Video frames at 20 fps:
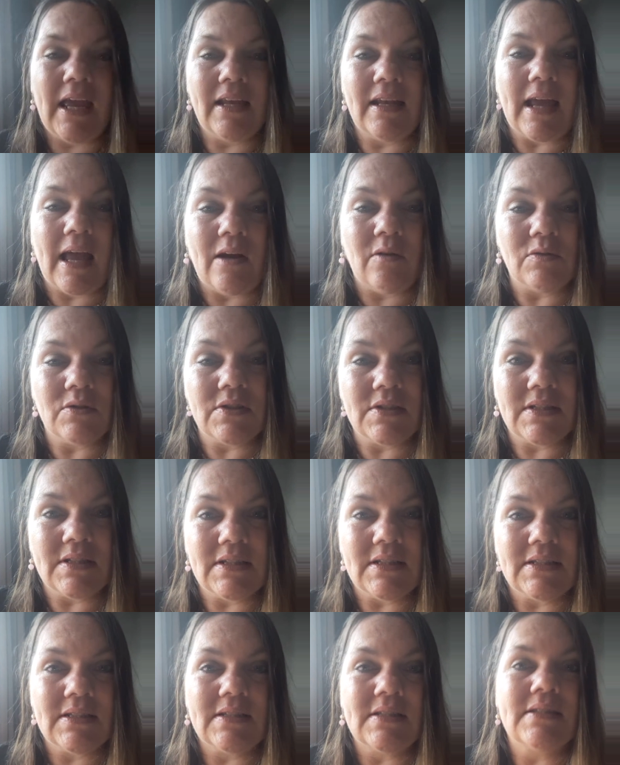8
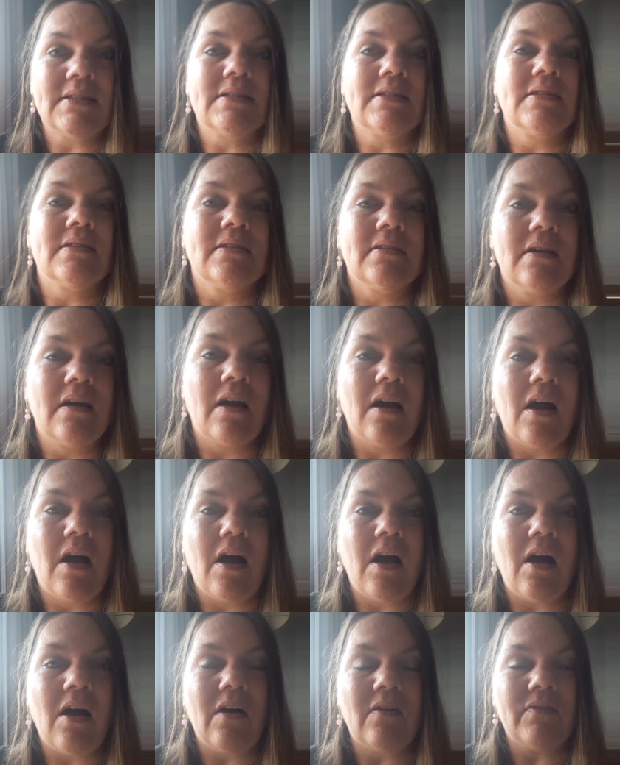ounces
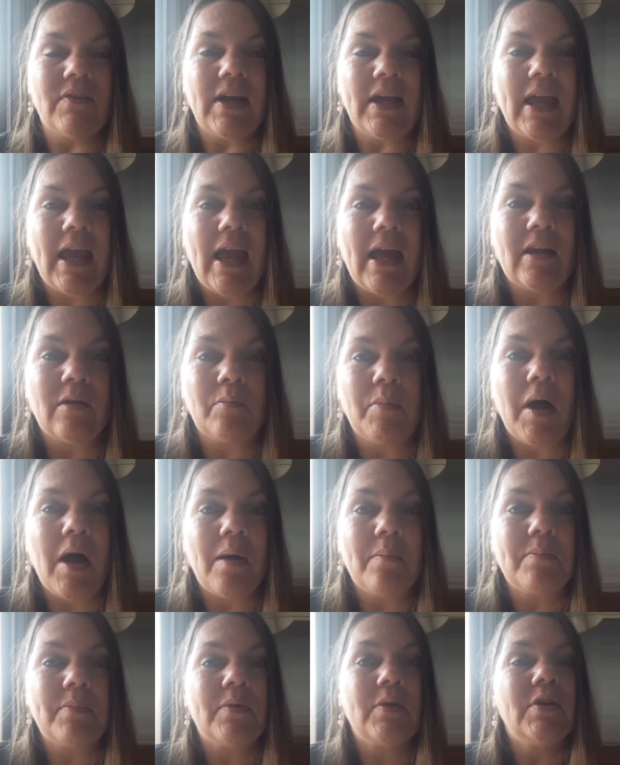of a can of
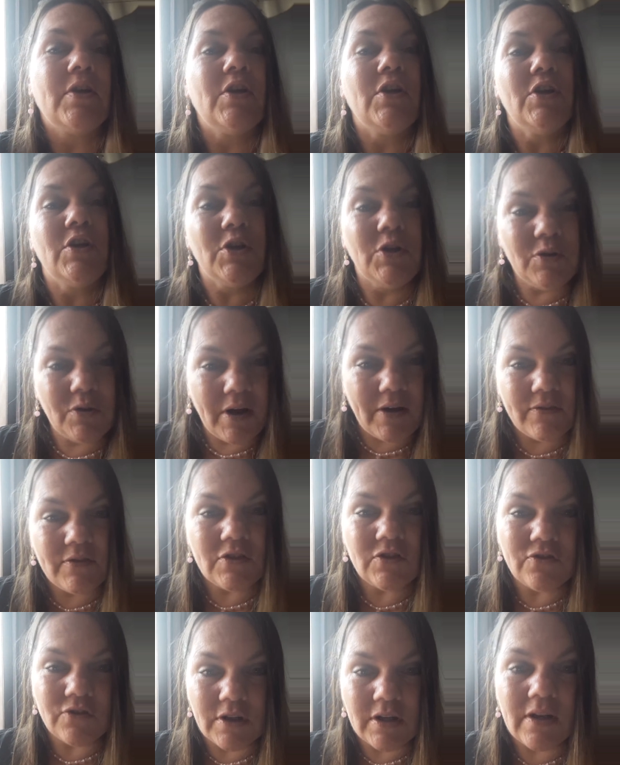pop, you have
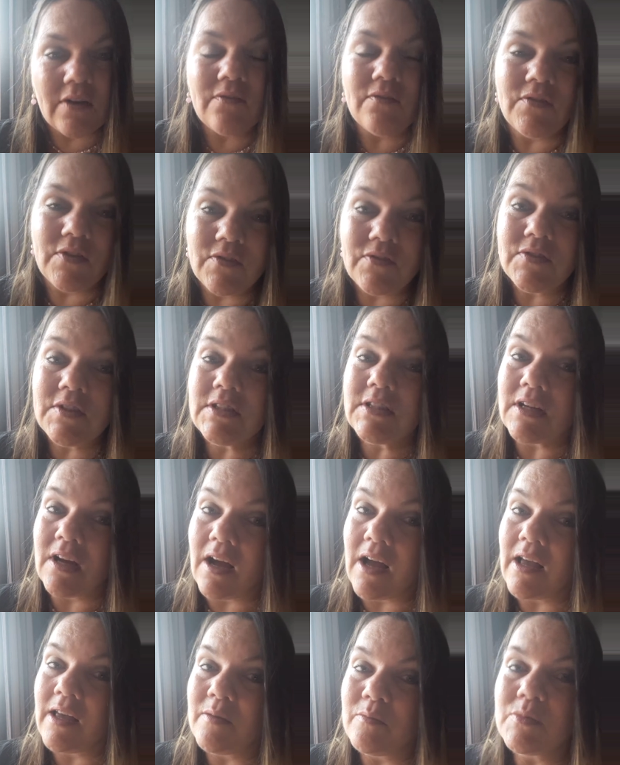to drink 50
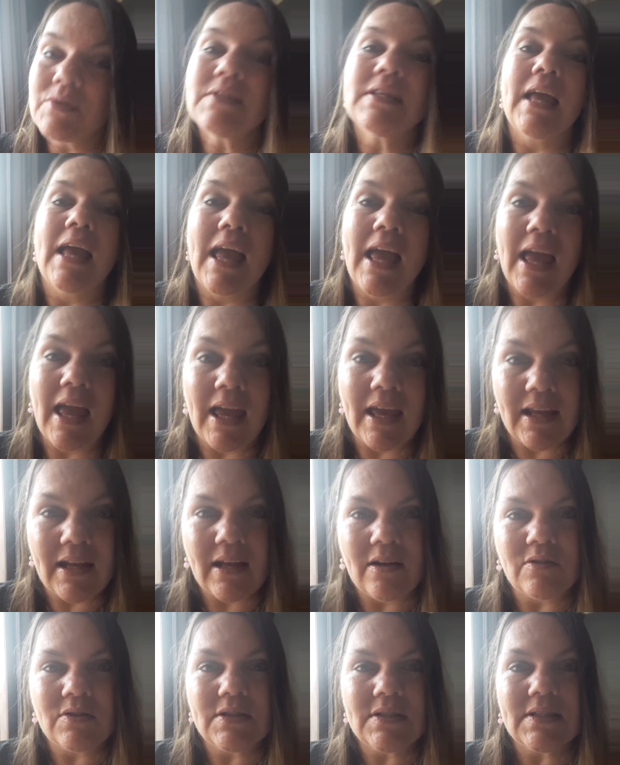times
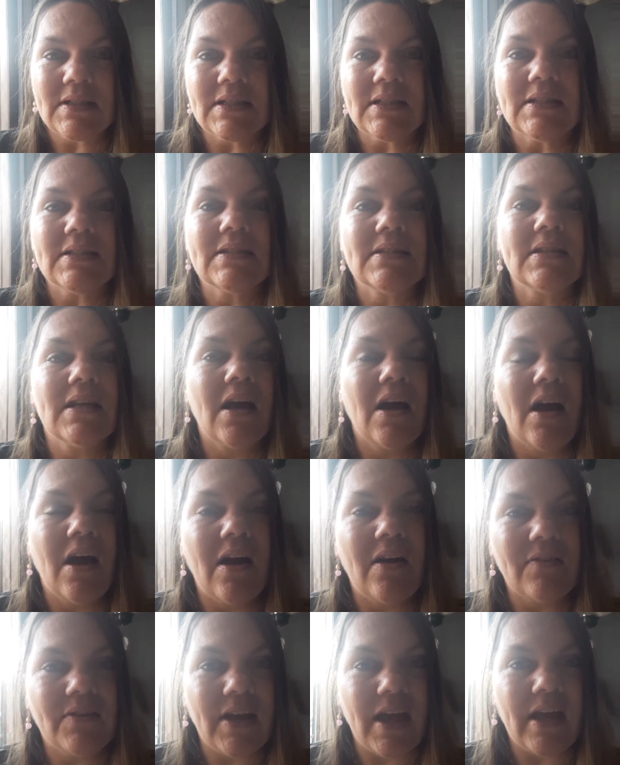8 ounces
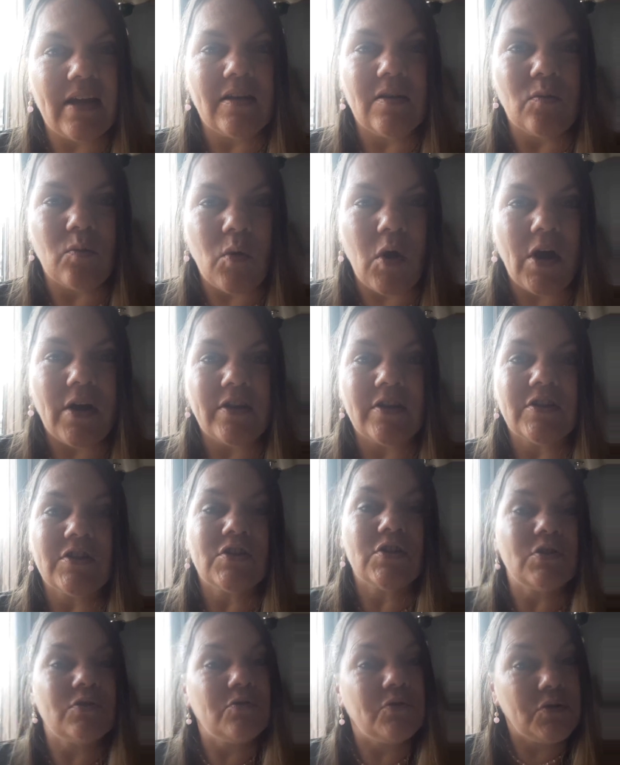of Kangen water
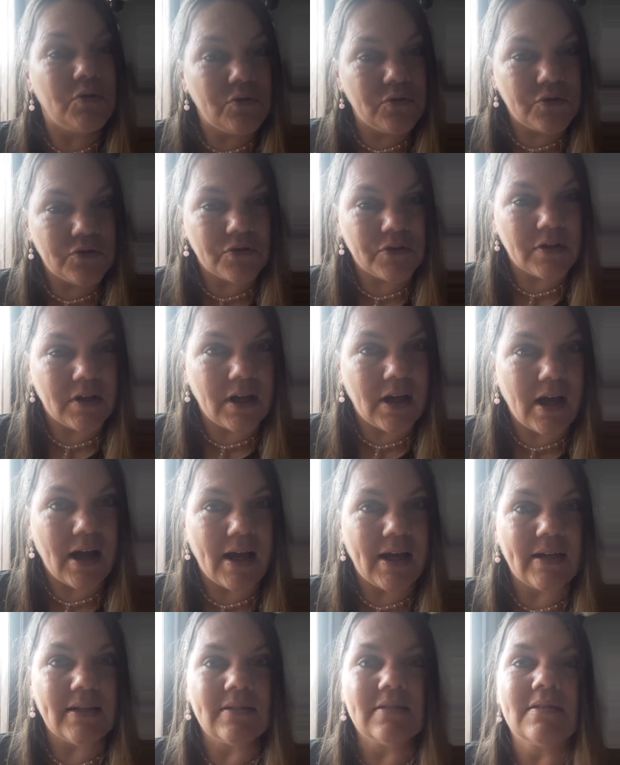to
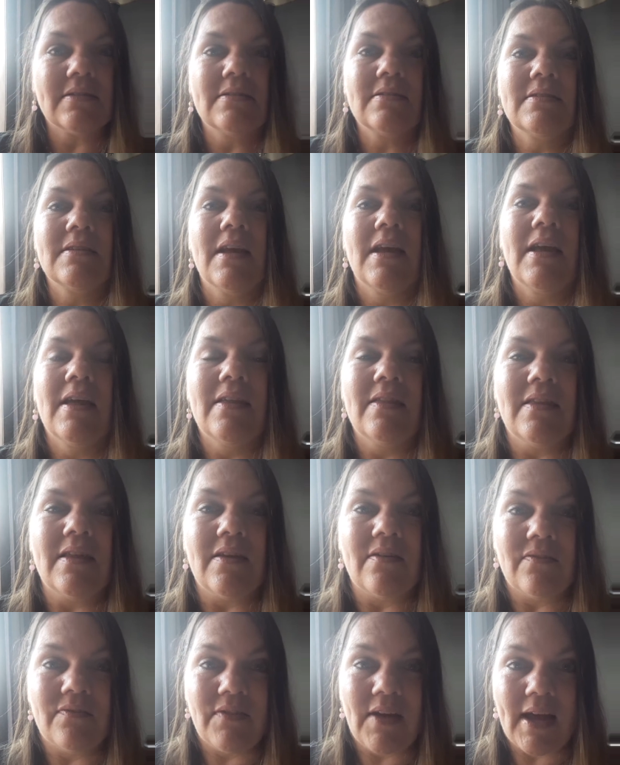neutralize
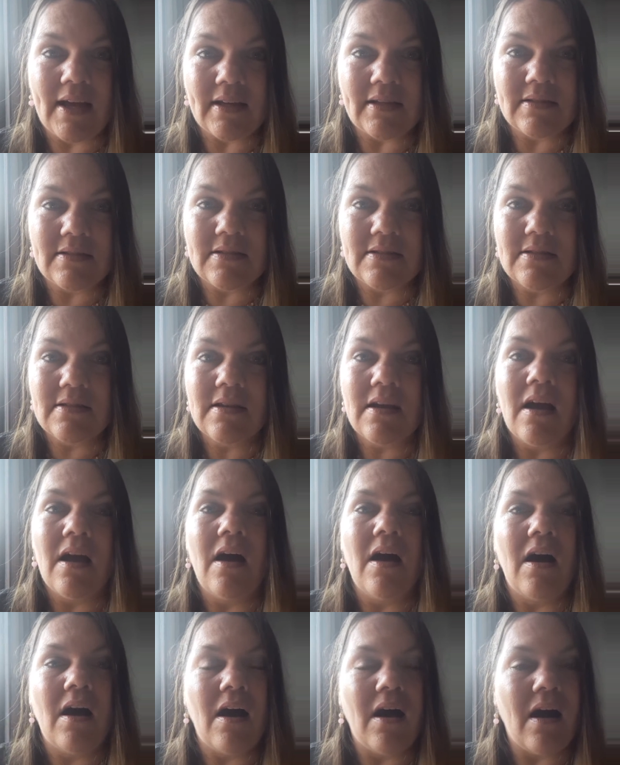the effects
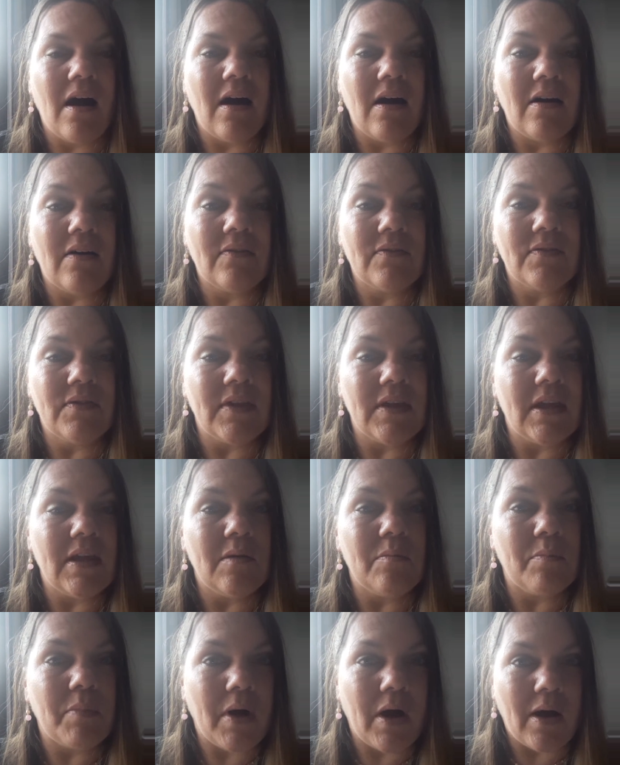of
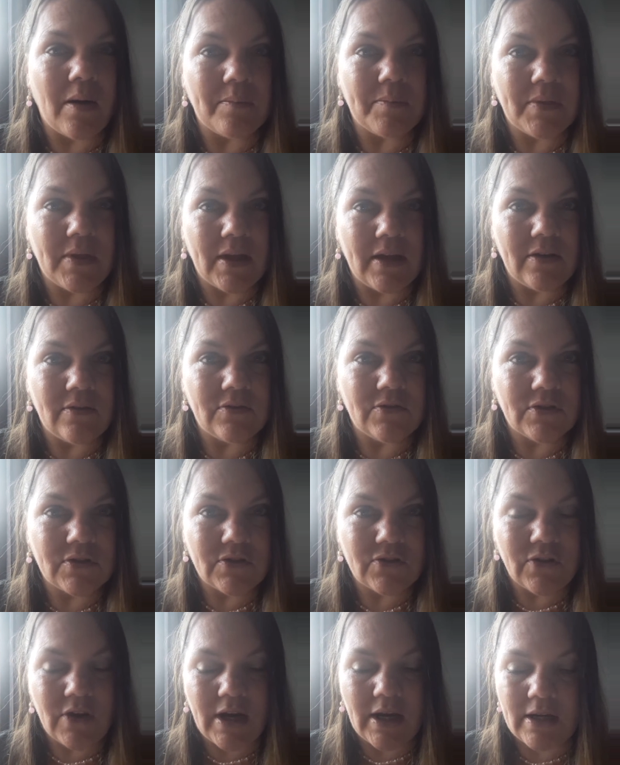the pop that you
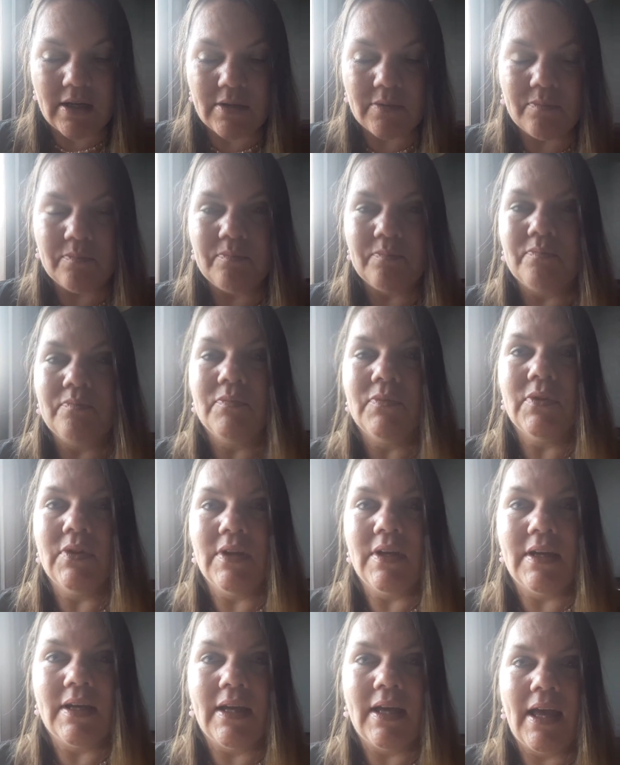just drank.
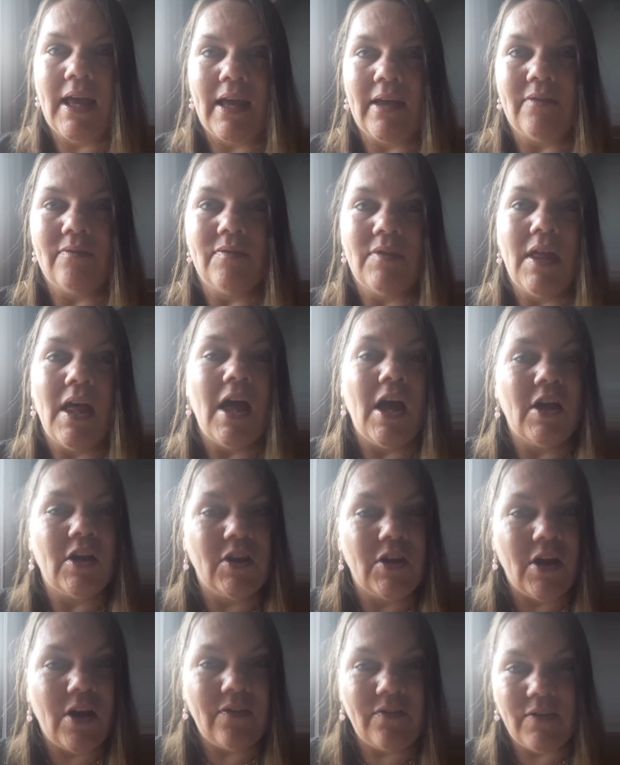Okay,
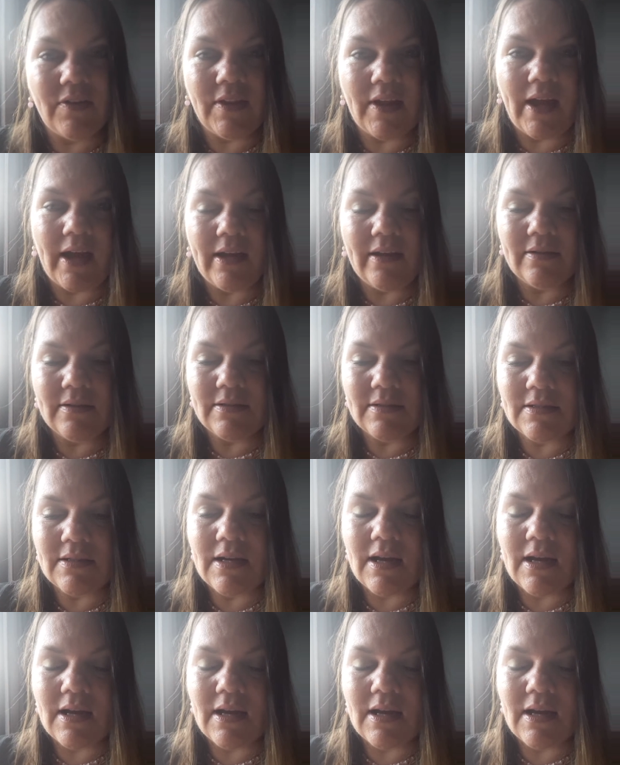enough of that.